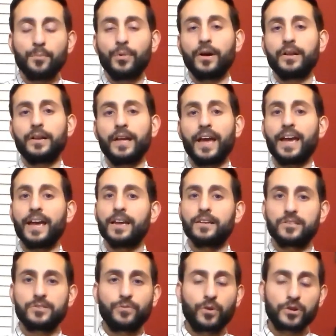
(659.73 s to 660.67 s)
but
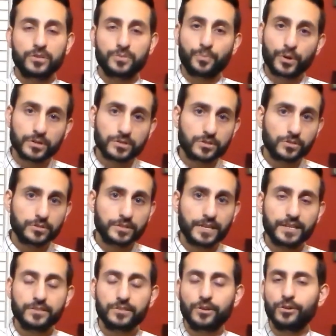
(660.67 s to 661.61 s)
hey, as far as personal
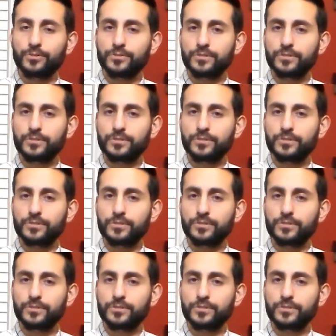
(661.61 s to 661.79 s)
taste